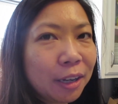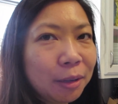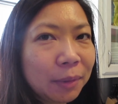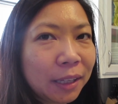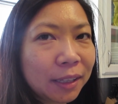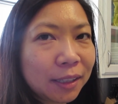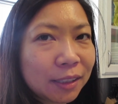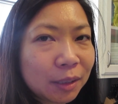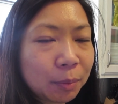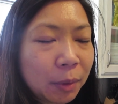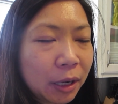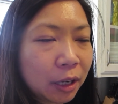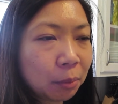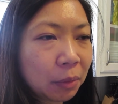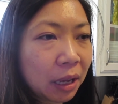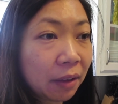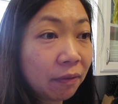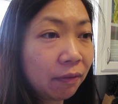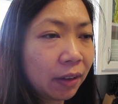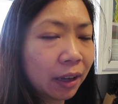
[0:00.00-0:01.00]
him like a
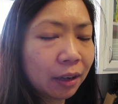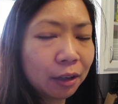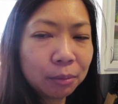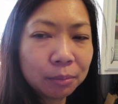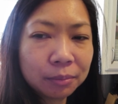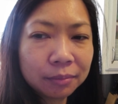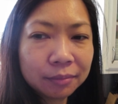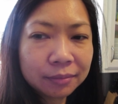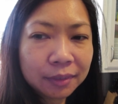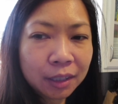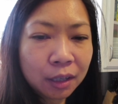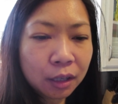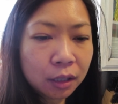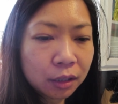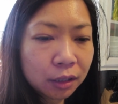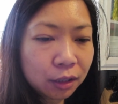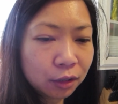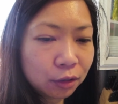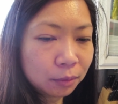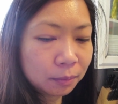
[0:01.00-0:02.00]
Spider-Man Venom
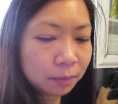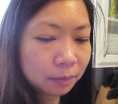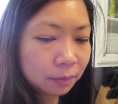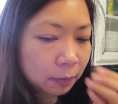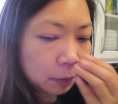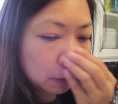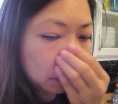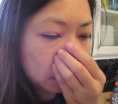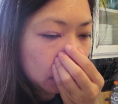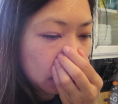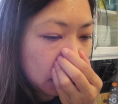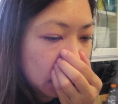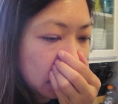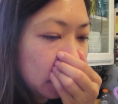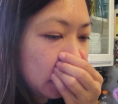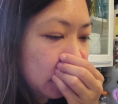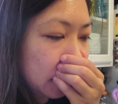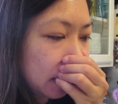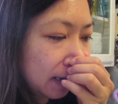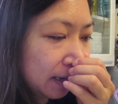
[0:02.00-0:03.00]
costume.
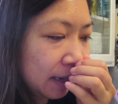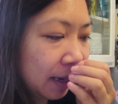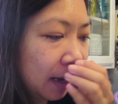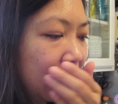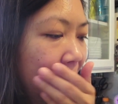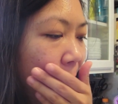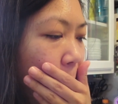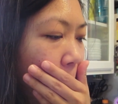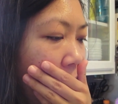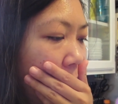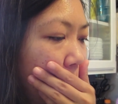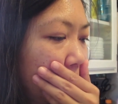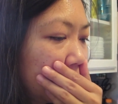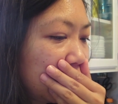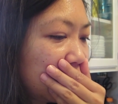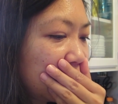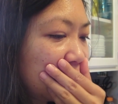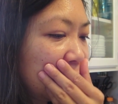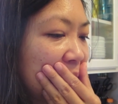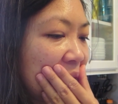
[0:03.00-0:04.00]
Ay, ay, ay, why
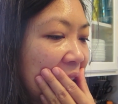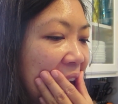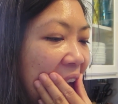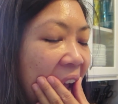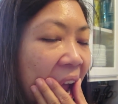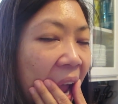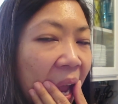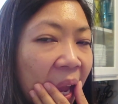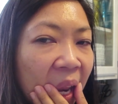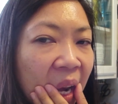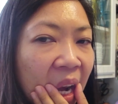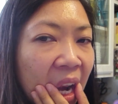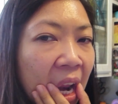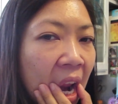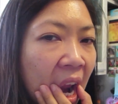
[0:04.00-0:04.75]
would you do that?